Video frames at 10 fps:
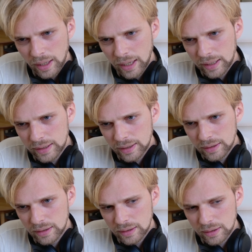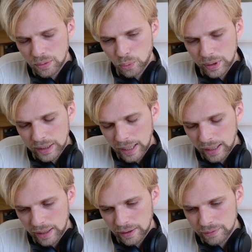And then we
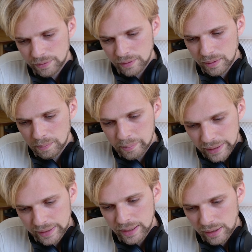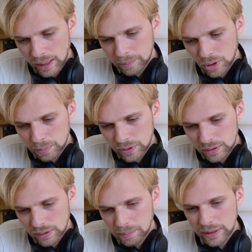have media laptops.
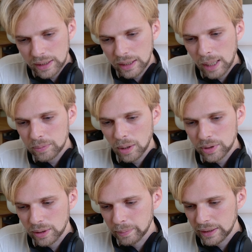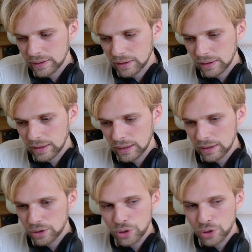Media laptops are basically